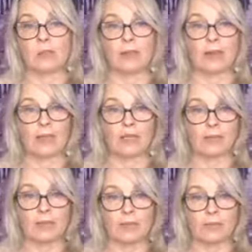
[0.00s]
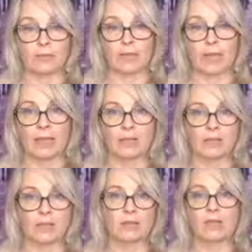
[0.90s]
inspirational message from the
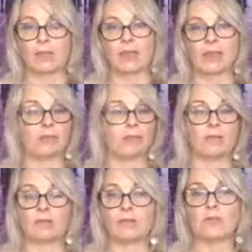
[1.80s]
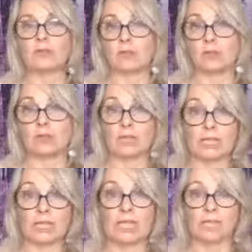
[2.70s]
angels, something
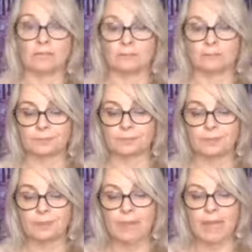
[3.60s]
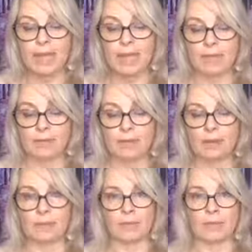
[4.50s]
teaching, and
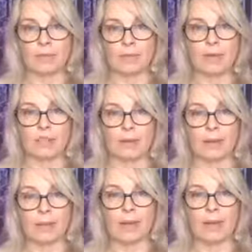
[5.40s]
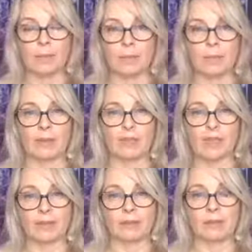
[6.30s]
information about my upcoming
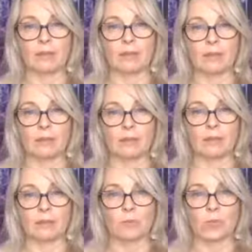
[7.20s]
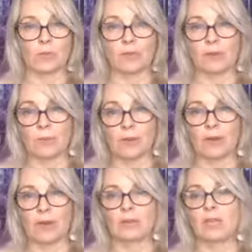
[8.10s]
events and work
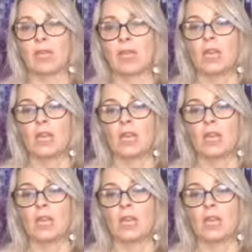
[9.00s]
programs.